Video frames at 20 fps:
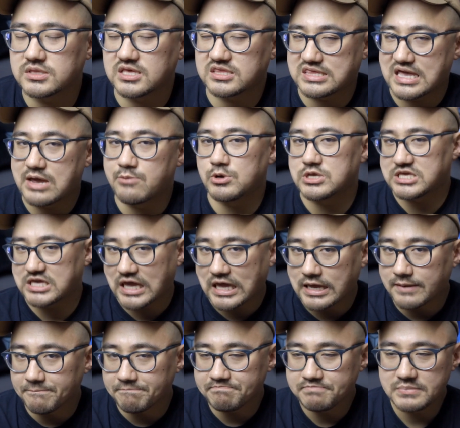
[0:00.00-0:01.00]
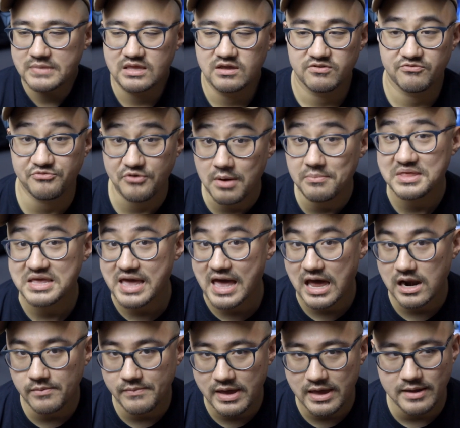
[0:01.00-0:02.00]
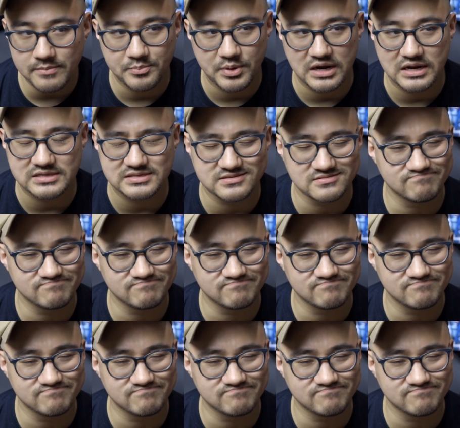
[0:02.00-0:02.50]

that they would keep from the anime, but